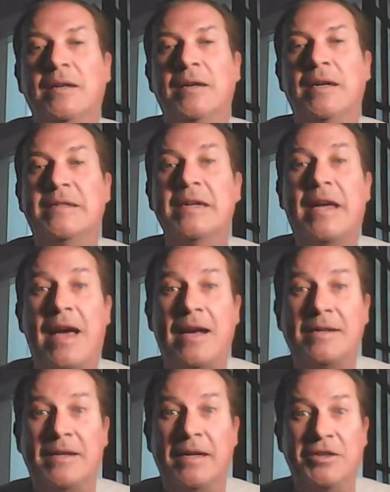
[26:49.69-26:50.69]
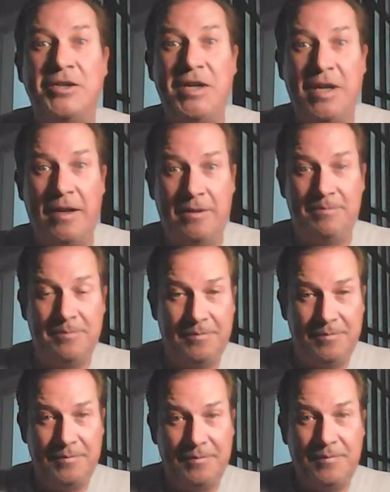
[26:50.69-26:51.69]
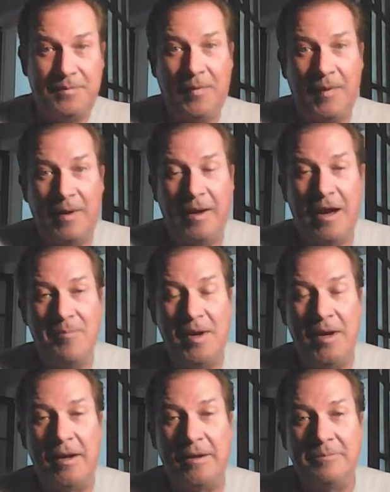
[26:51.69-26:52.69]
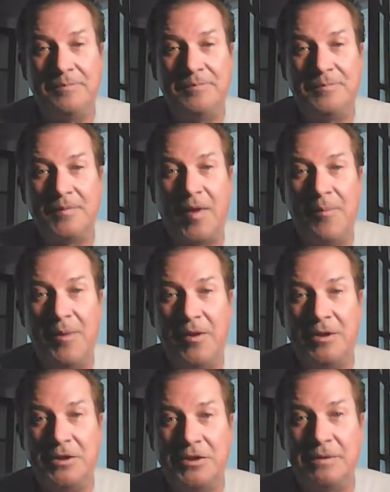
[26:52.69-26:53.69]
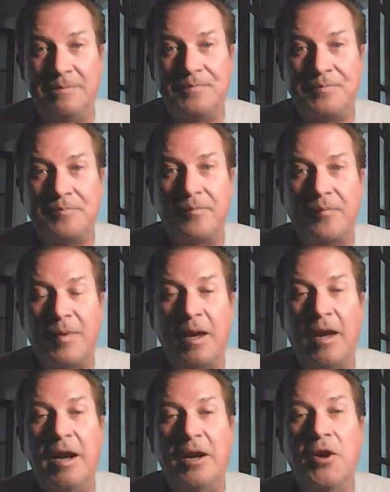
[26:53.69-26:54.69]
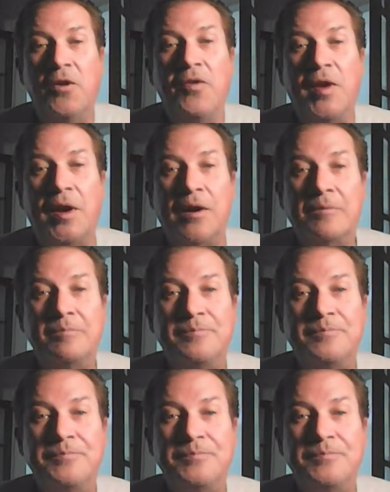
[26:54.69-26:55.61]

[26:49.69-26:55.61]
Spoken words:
is in casting, and she kind of got me the audition, and I go there,